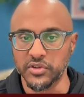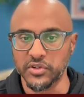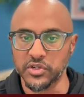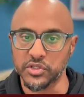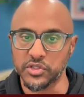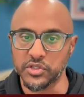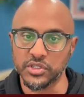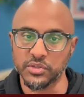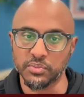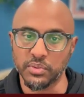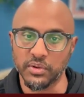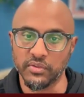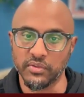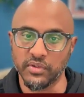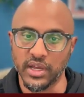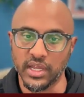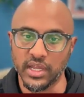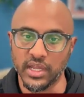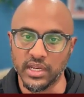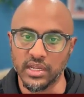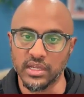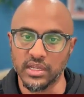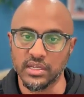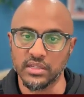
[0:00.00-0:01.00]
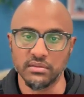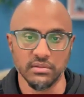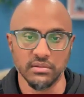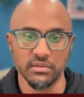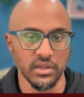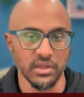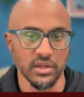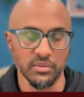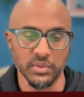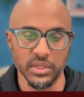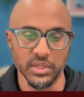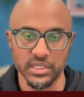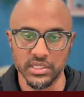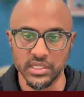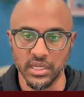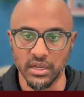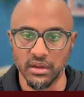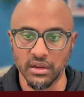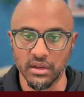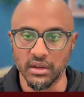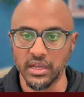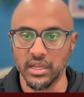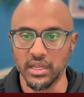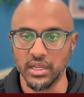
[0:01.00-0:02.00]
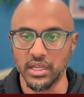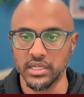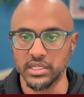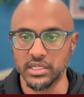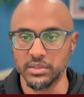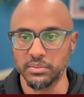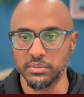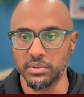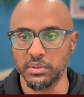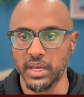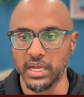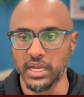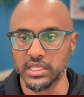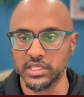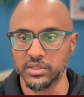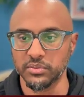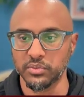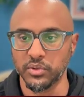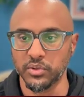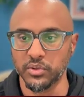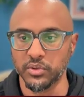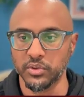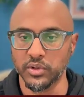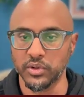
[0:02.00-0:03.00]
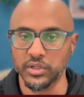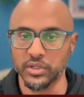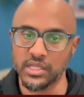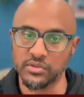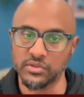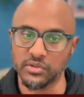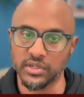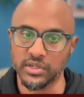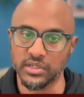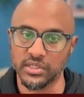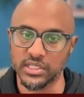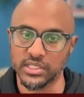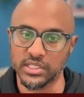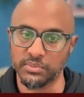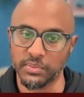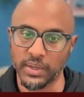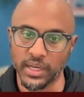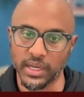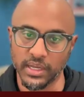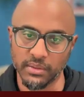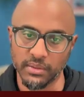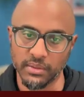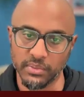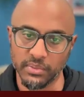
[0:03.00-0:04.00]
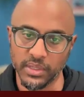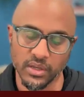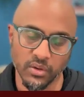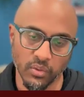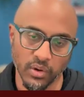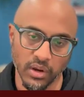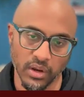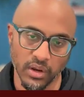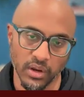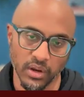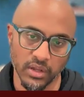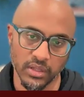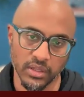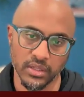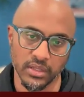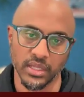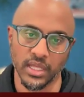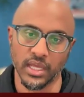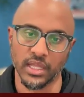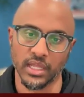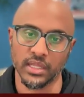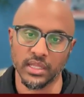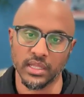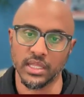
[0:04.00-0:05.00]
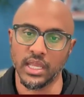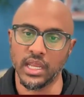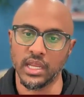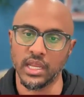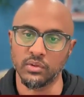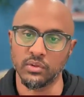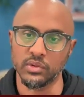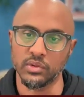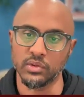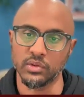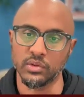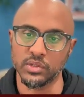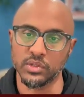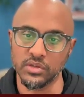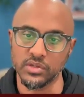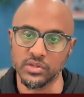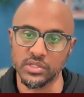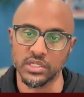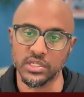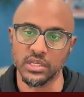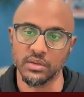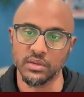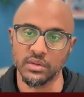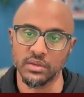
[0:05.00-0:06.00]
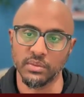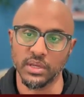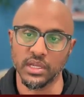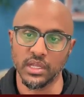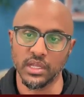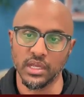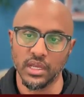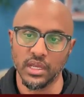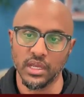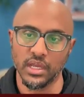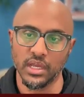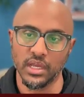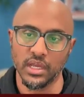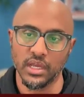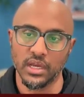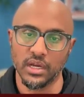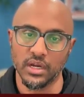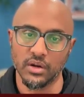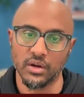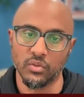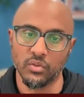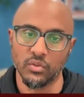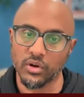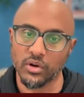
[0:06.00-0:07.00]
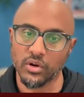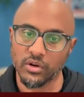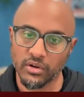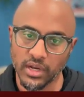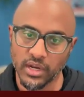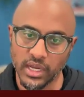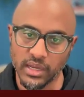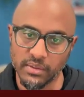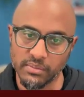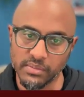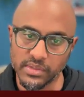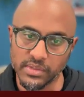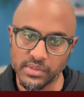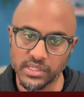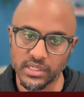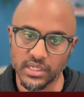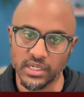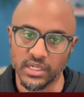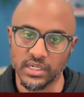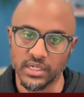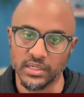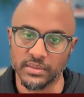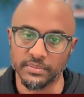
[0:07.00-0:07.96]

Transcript: officials provided, military and diplomatic support to Israel despite being aware that the aid was being used to commit war crimes.